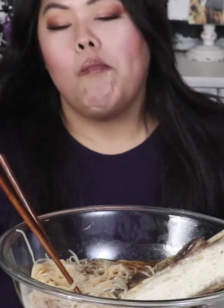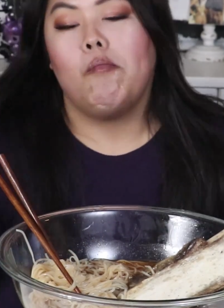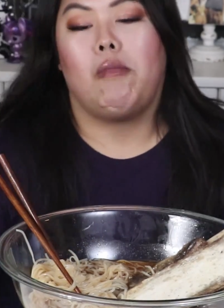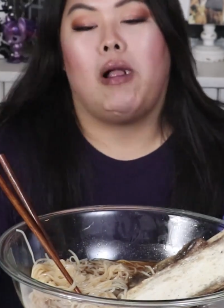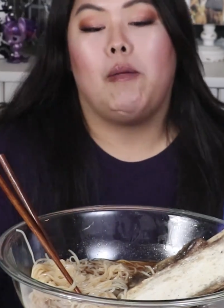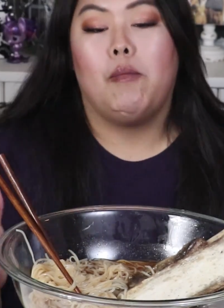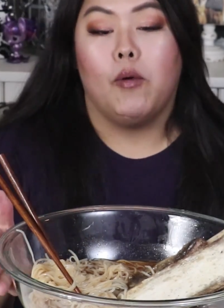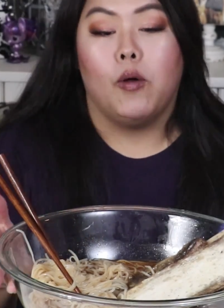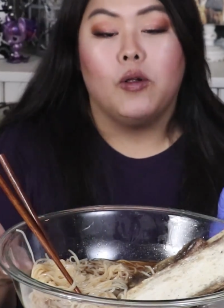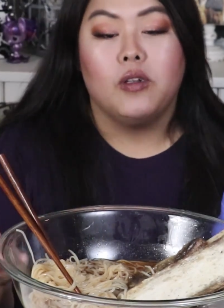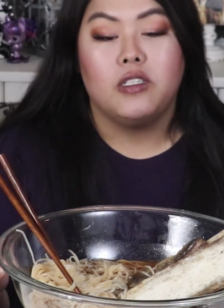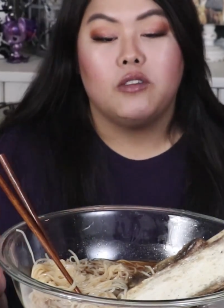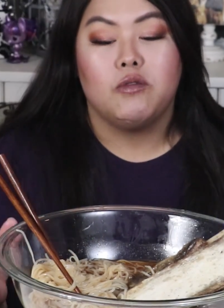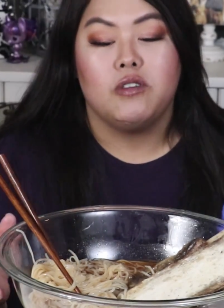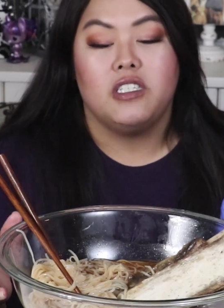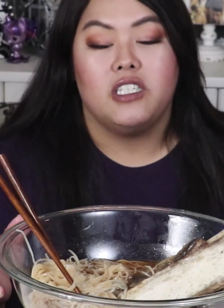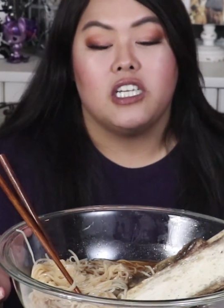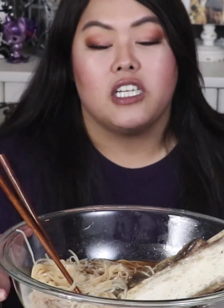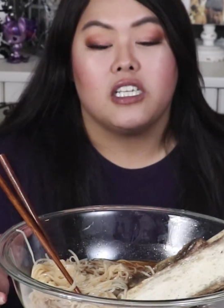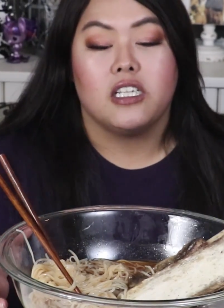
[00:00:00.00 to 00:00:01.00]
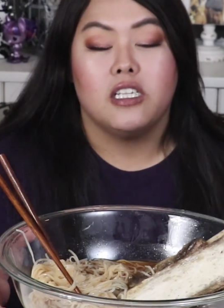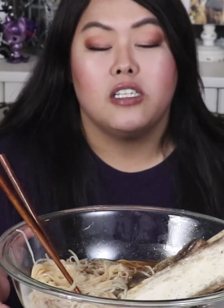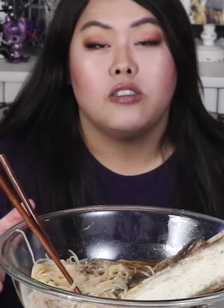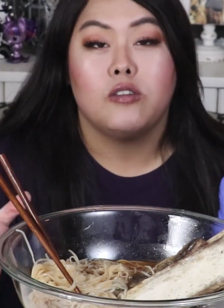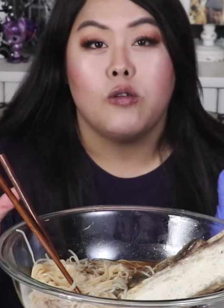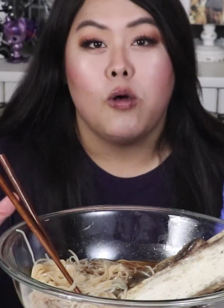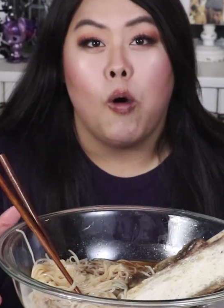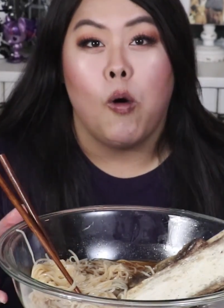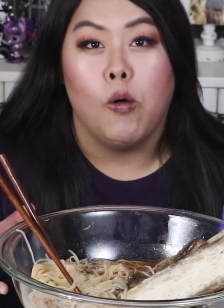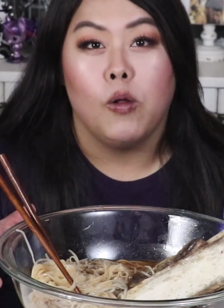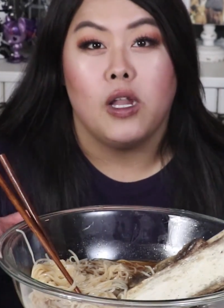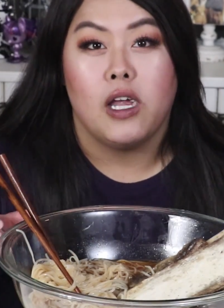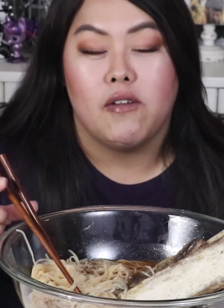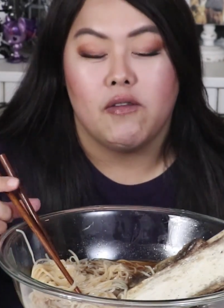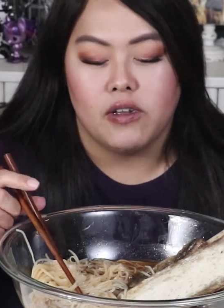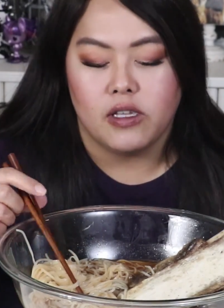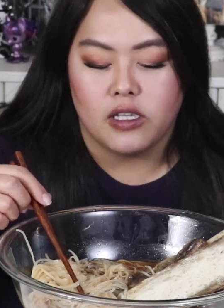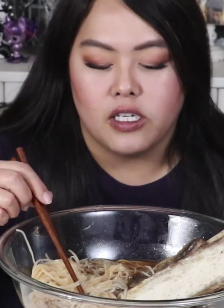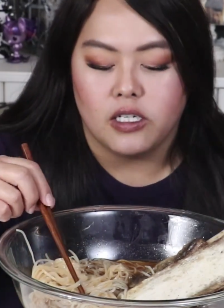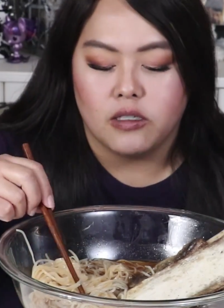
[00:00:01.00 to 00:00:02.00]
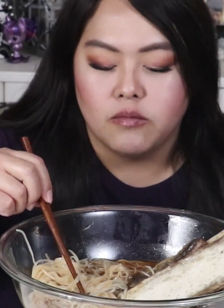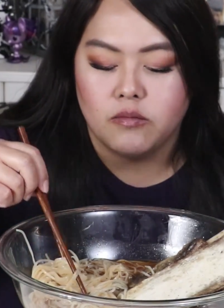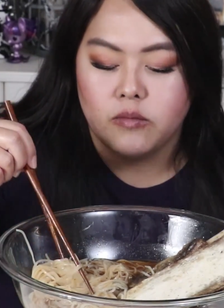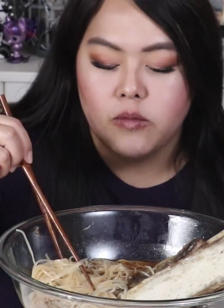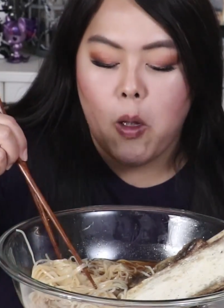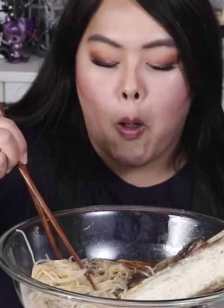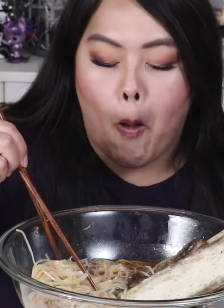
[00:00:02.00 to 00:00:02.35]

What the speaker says: My bowl is ridiculous to hold everything.